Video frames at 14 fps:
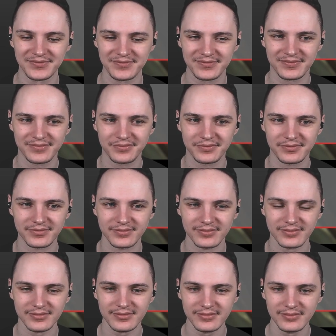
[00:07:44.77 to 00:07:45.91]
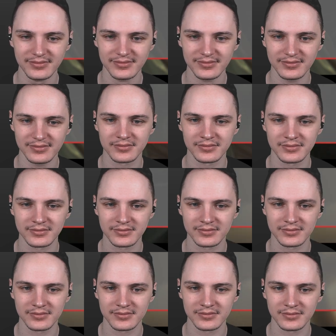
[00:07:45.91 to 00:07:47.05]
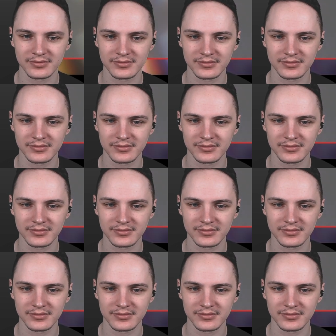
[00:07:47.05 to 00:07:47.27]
[no speech]